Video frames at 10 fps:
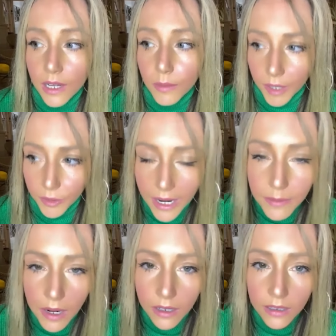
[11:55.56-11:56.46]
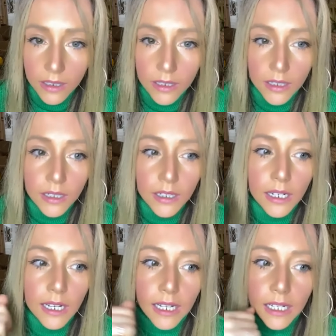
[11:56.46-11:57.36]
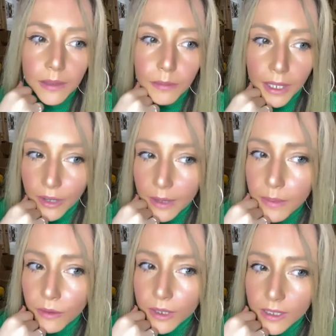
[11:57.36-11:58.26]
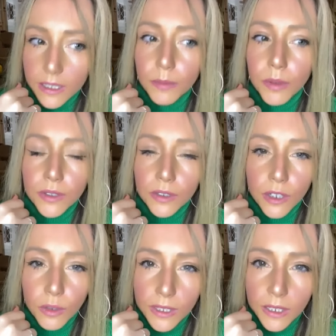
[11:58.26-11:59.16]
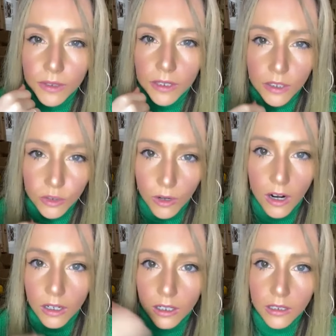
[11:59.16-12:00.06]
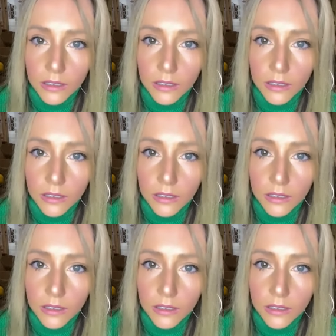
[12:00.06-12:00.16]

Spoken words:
my grandma, and my grandpa wasn't supposed to go because he was a strong